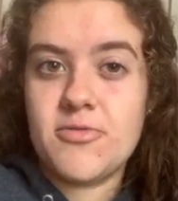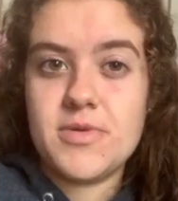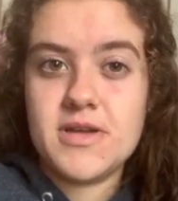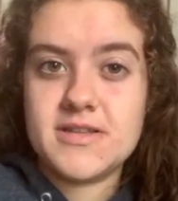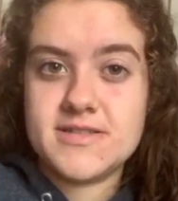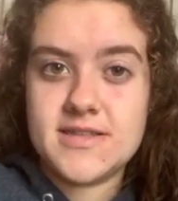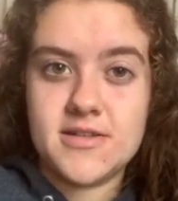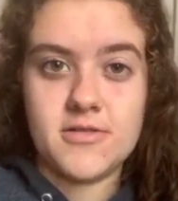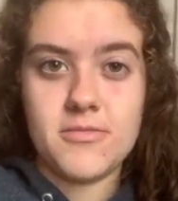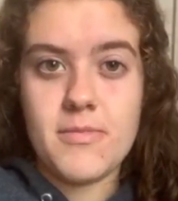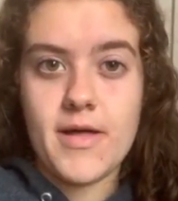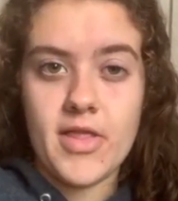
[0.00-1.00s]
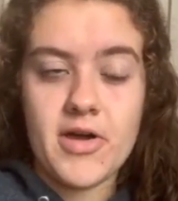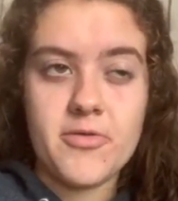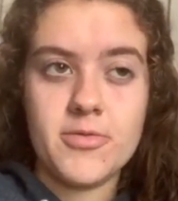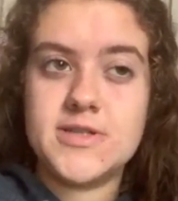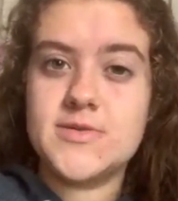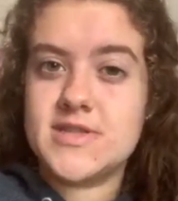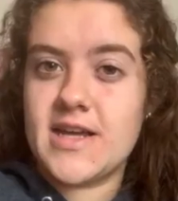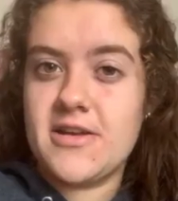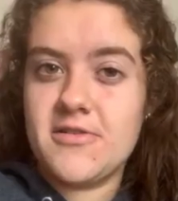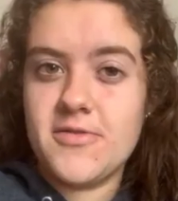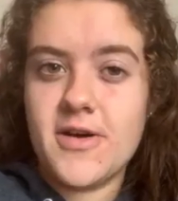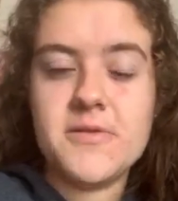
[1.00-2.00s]
would be considered mellow, which was
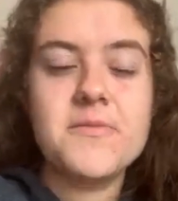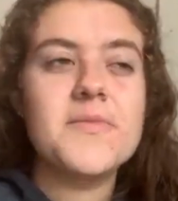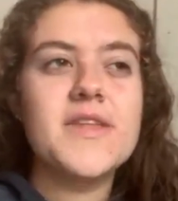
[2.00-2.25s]
kind of fun.